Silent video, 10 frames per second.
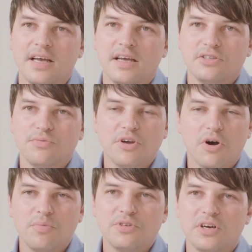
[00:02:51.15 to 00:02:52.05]
So we
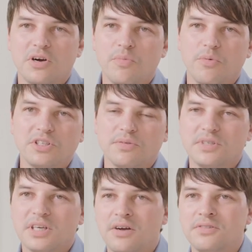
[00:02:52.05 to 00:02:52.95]
hope to come with some
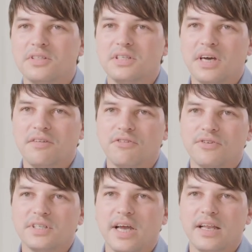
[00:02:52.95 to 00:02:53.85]
sound design for
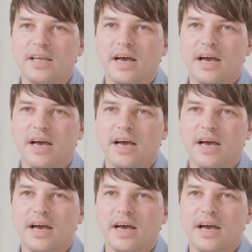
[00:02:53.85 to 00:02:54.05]
recycling